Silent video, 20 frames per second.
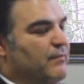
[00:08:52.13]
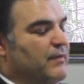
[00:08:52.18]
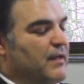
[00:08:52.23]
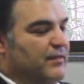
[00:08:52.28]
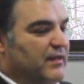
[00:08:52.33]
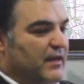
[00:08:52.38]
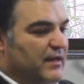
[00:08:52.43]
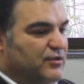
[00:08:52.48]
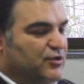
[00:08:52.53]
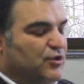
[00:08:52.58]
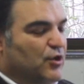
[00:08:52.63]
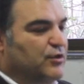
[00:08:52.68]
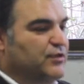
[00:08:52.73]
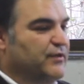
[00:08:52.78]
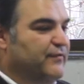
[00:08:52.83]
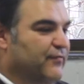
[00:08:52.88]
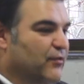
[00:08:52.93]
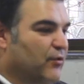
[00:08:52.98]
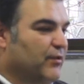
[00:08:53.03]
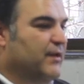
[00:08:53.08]
they're
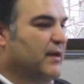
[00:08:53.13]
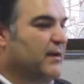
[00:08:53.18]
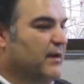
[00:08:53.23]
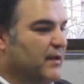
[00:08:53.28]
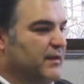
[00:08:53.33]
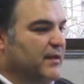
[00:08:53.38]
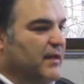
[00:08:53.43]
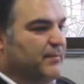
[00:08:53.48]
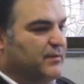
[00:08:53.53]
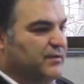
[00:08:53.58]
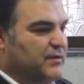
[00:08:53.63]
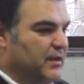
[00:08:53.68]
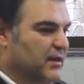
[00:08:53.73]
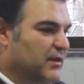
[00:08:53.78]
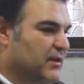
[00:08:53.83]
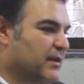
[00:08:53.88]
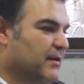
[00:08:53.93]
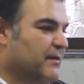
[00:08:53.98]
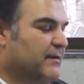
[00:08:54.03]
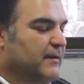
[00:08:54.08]
searching for in their
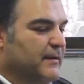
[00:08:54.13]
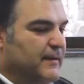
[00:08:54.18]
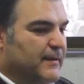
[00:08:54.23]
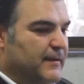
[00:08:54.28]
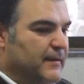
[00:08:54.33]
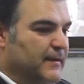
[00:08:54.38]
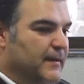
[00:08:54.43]
particular